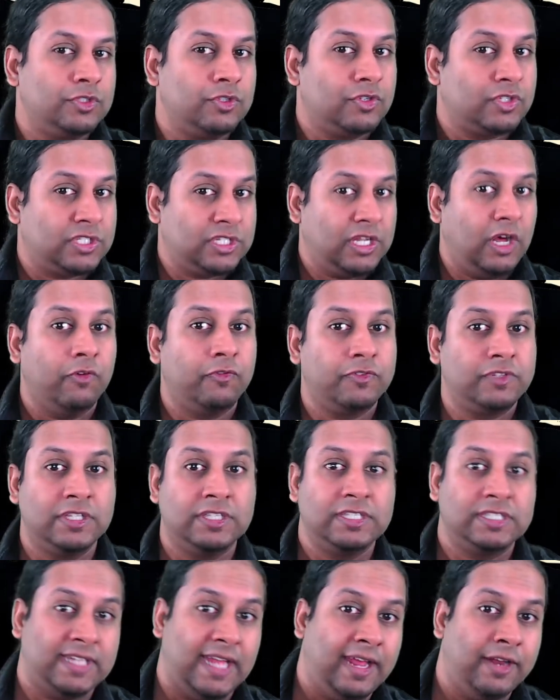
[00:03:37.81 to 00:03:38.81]
yourself to the
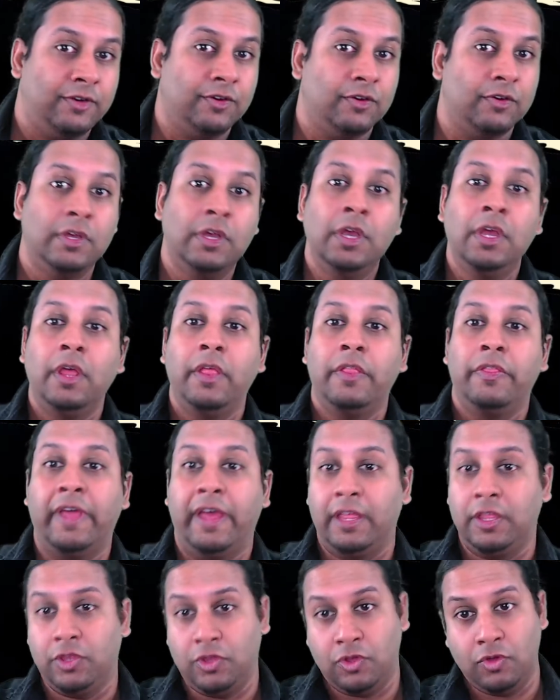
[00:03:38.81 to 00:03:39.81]
standard
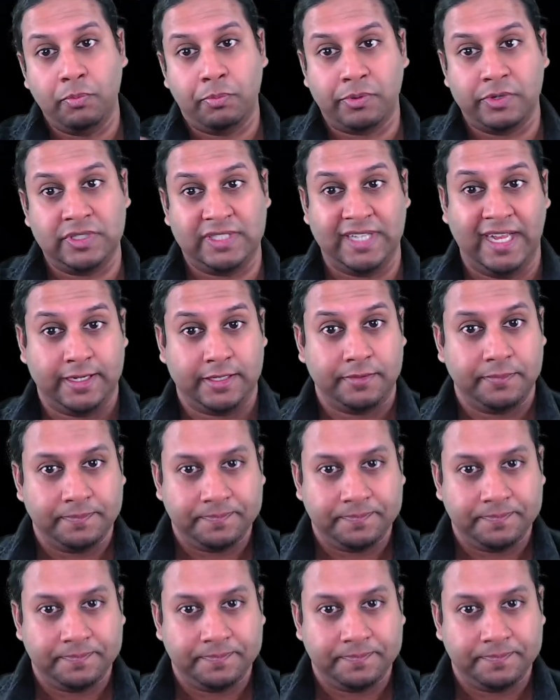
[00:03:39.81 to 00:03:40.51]
that you present.